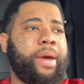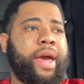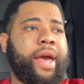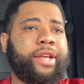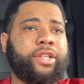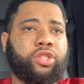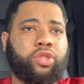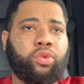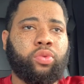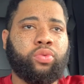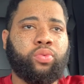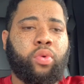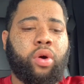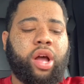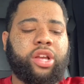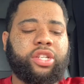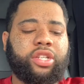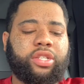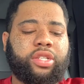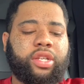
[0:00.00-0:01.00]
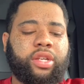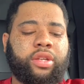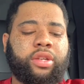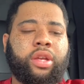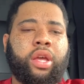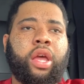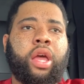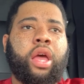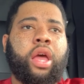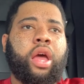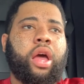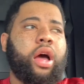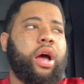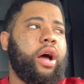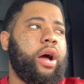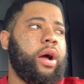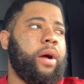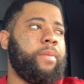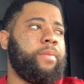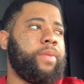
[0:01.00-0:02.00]
Pass through Washington.
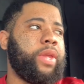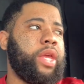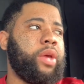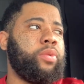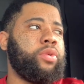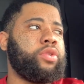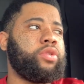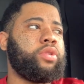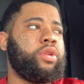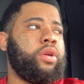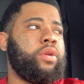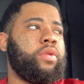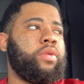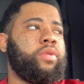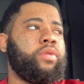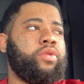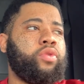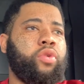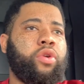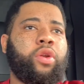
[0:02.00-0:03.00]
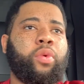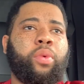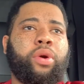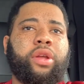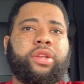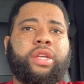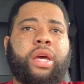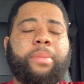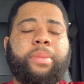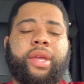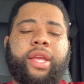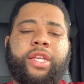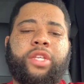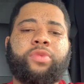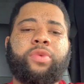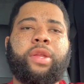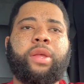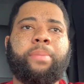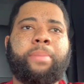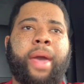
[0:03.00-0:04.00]
It was during the wintertime, it
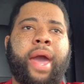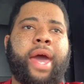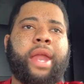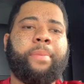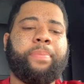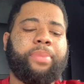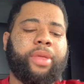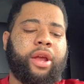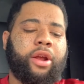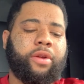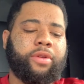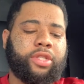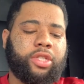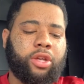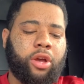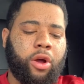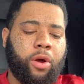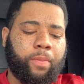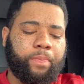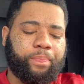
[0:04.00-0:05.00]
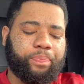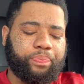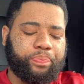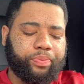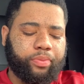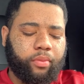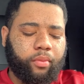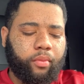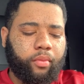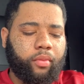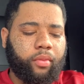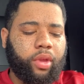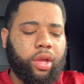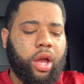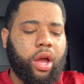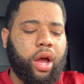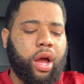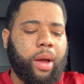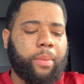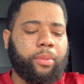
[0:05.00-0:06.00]
gets really bad up there. So
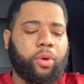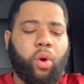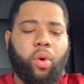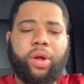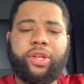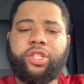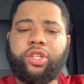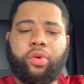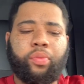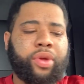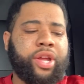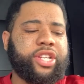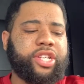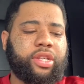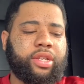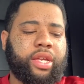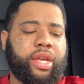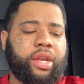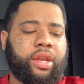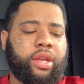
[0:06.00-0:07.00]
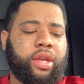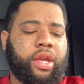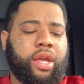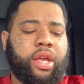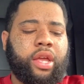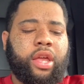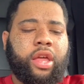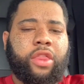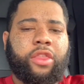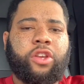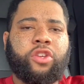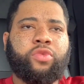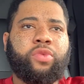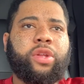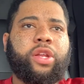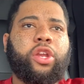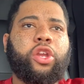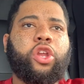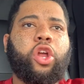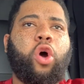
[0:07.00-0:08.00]
going to Richland, there's
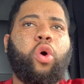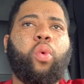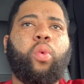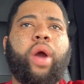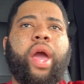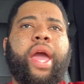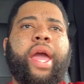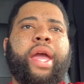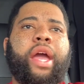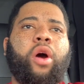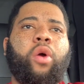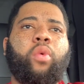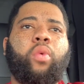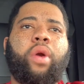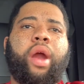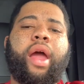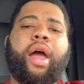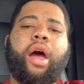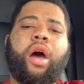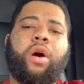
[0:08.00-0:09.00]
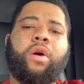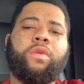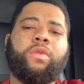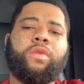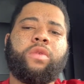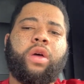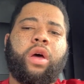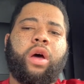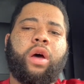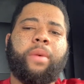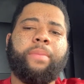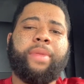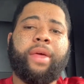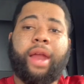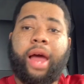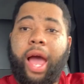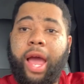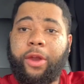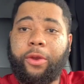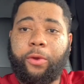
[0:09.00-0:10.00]
really no way around
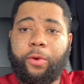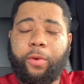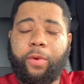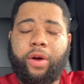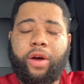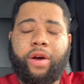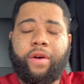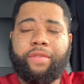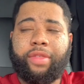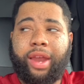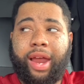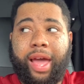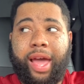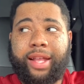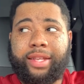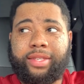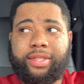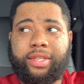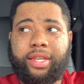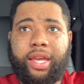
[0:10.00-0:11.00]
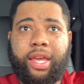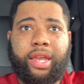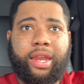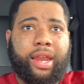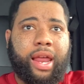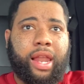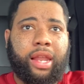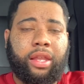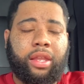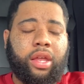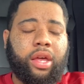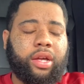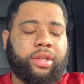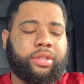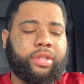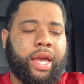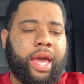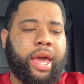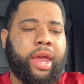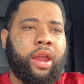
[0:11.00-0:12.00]
that I knew of, that I had seen, that I
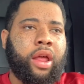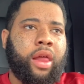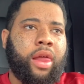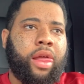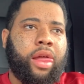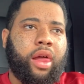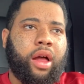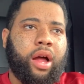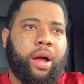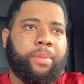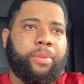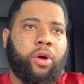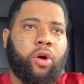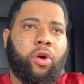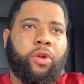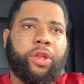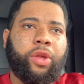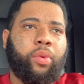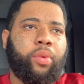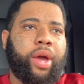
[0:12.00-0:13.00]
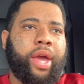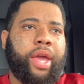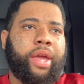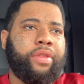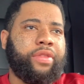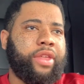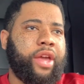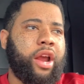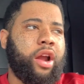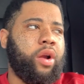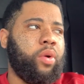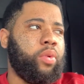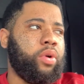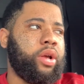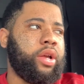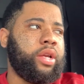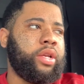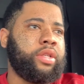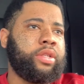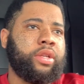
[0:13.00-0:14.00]
looked at. The only way there
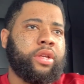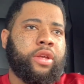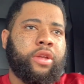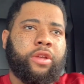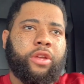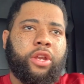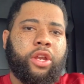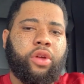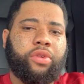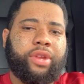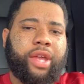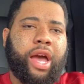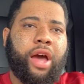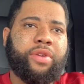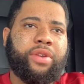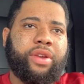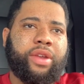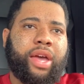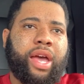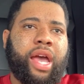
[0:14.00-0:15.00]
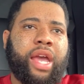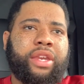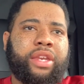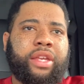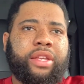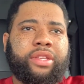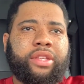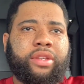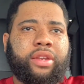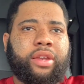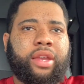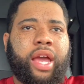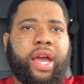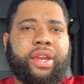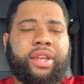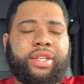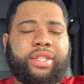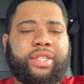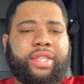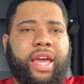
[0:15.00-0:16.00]
was, you know, down the 90 to the
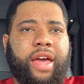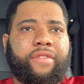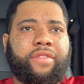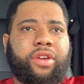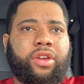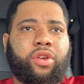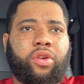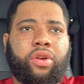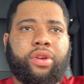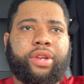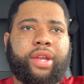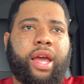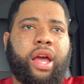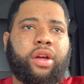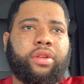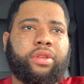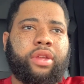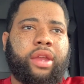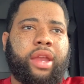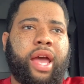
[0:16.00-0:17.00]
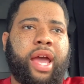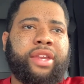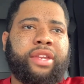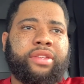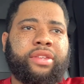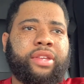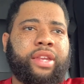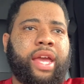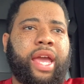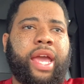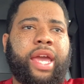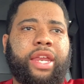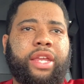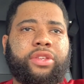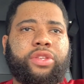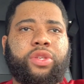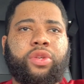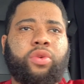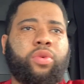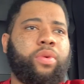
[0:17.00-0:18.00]
97, or down the 90 to the
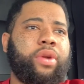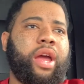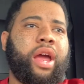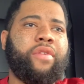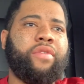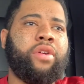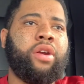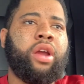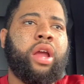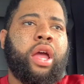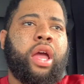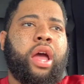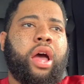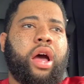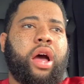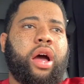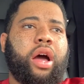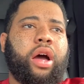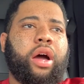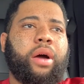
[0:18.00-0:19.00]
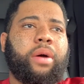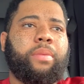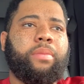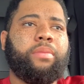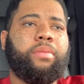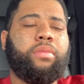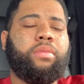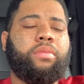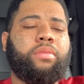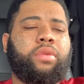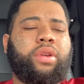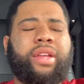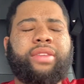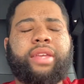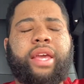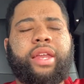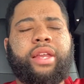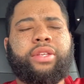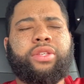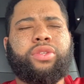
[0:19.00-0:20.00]
82, whatever. Well,
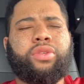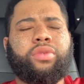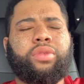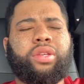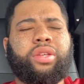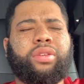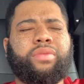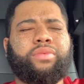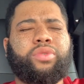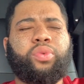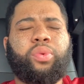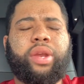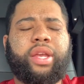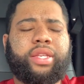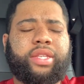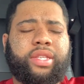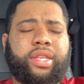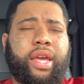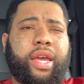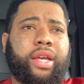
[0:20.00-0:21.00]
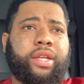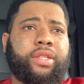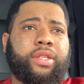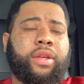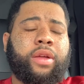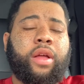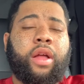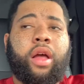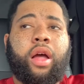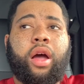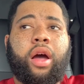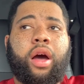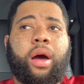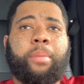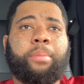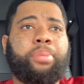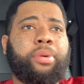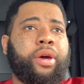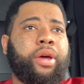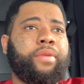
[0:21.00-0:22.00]
not the 82, the 26.
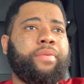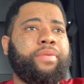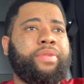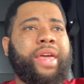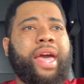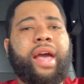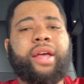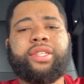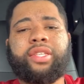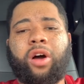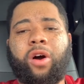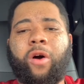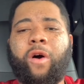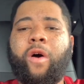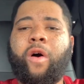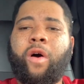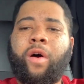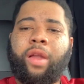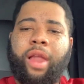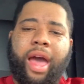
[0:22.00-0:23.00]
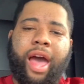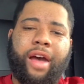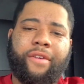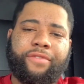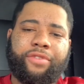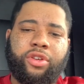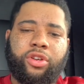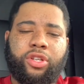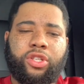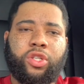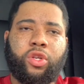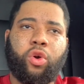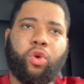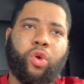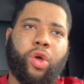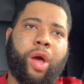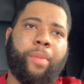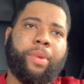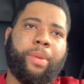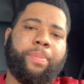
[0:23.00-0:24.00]
But that's all after
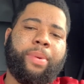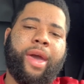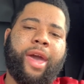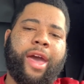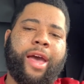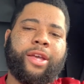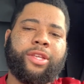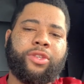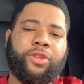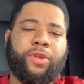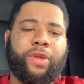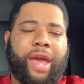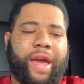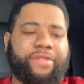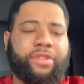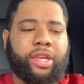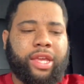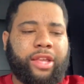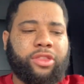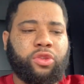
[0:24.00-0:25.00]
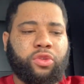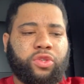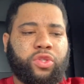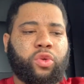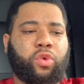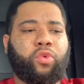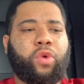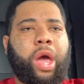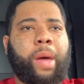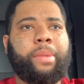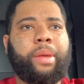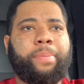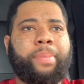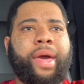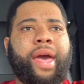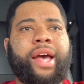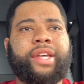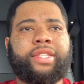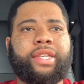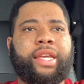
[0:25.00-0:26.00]
Snoqualmie Pass. So you have to get through Snoqualmie
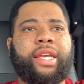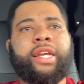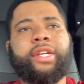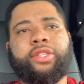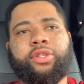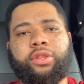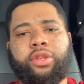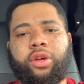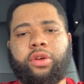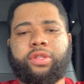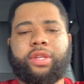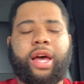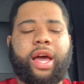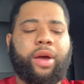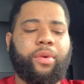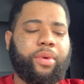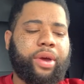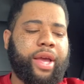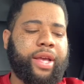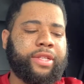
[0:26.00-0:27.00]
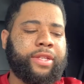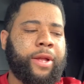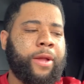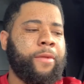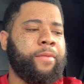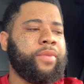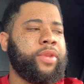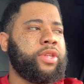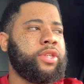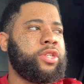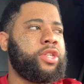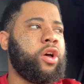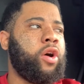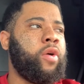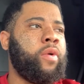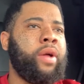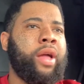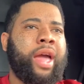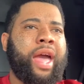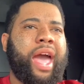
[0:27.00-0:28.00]
Pass to get to those highways.
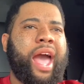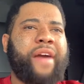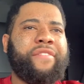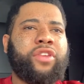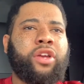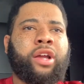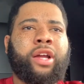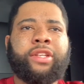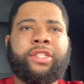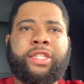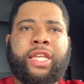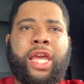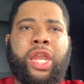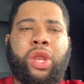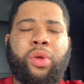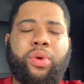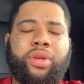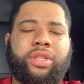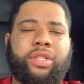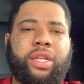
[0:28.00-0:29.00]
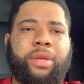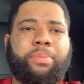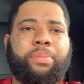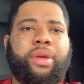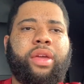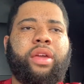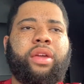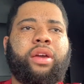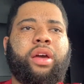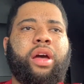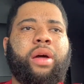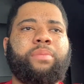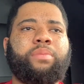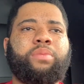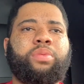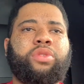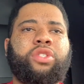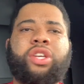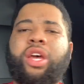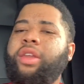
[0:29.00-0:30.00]
So after continuously being
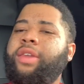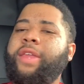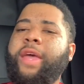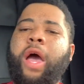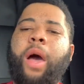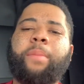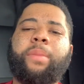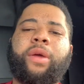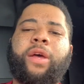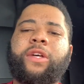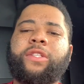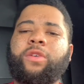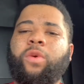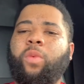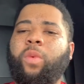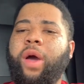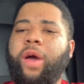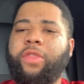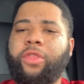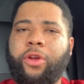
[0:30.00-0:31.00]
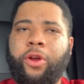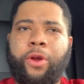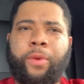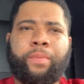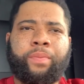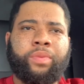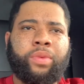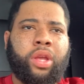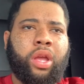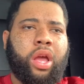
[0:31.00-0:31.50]
shut down because of weather,